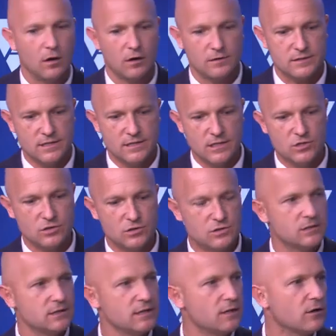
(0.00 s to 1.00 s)
Our
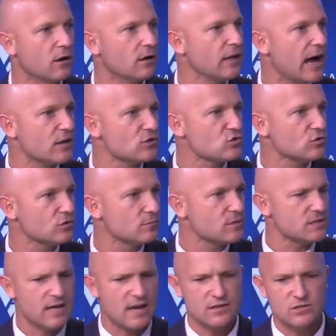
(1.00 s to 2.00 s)
teachers lead our
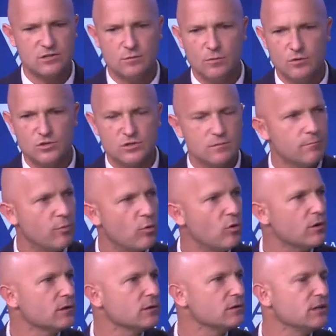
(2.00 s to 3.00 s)
classrooms. That is the most
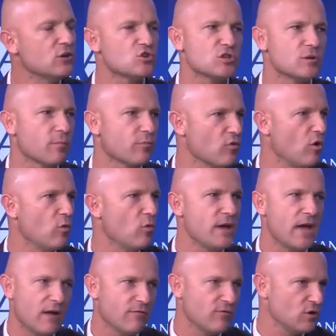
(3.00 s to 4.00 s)
important leadership role we
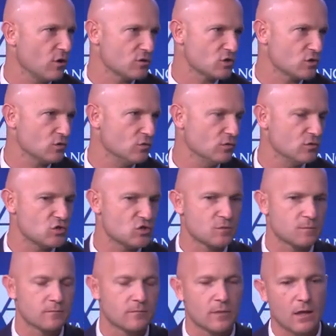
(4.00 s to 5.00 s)
have in our
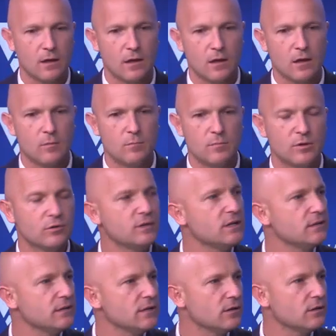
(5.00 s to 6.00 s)
schools.
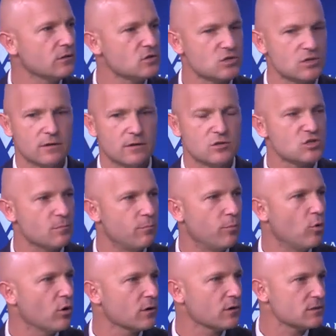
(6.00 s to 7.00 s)
Building leaders
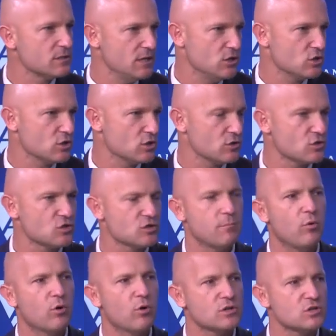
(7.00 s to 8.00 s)
support teachers,
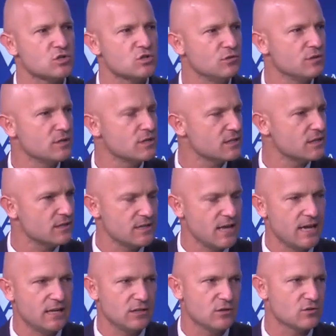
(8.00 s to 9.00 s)
support students
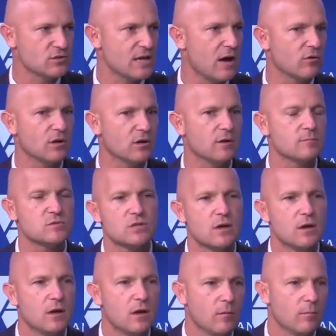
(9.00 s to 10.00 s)
attaining those outcomes.
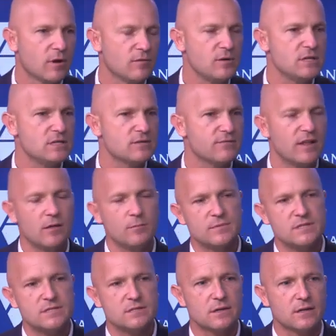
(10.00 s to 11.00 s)
But if we develop
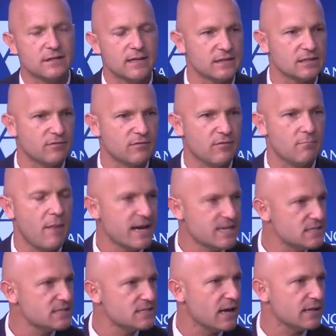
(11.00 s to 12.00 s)
this collective
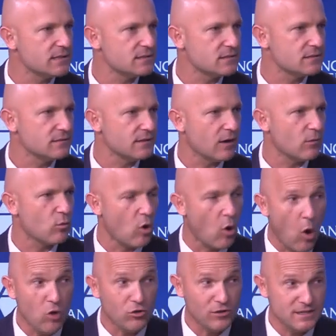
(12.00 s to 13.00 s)
mindset that we're
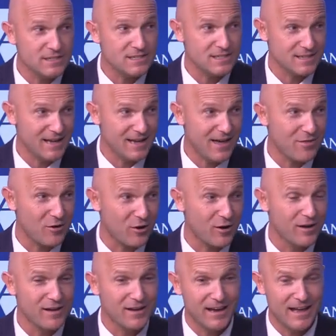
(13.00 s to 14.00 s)
all in this together
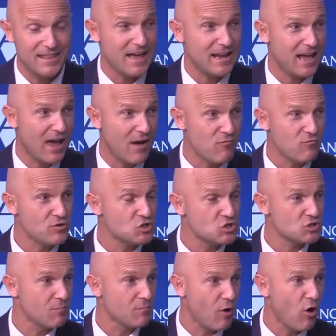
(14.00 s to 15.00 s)
and that every
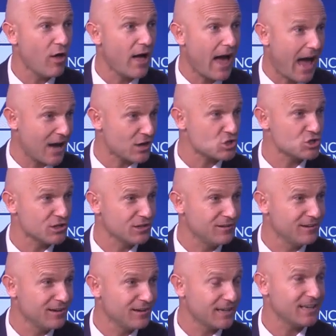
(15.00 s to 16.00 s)
small
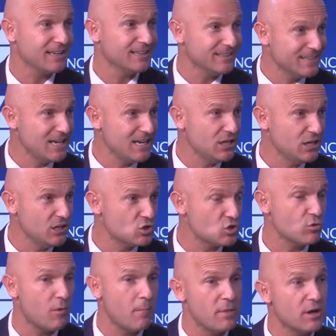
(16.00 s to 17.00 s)
action can lead
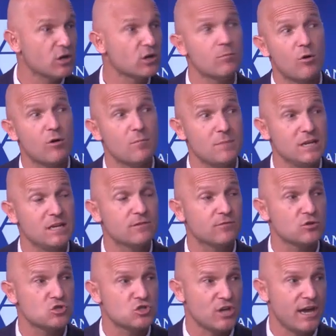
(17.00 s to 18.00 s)
to a bigger, more
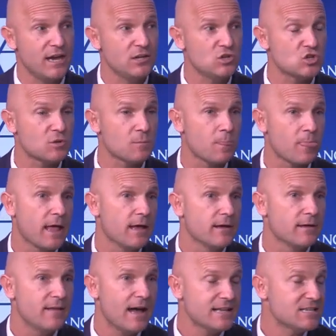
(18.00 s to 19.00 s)
meaningful change,
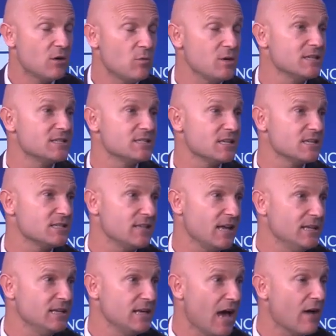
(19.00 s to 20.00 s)
that's how we can
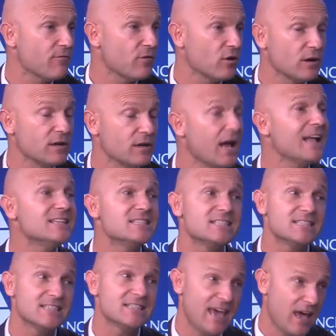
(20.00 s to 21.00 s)
sustain the effort and
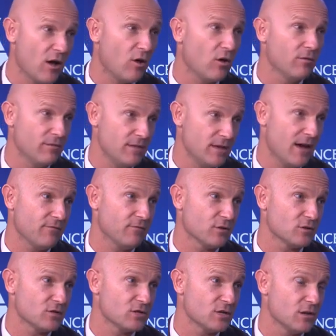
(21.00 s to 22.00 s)
scale the
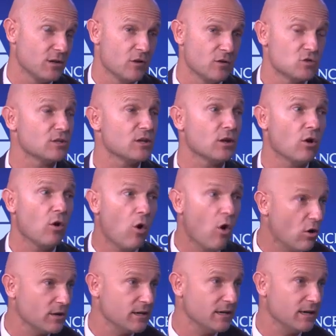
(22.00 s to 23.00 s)
effort so that
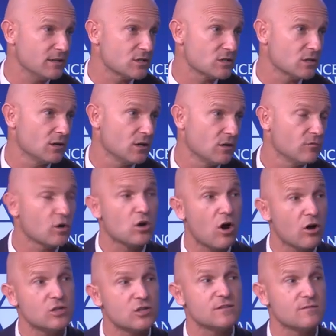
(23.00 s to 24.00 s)
all kids,
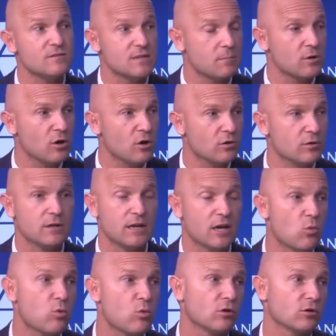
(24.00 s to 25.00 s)
regardless of zip code,
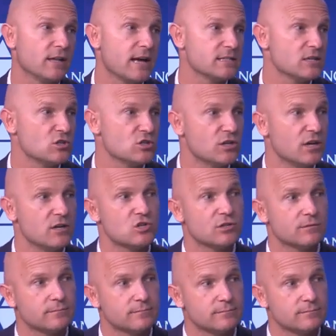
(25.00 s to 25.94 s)
get a world-class education.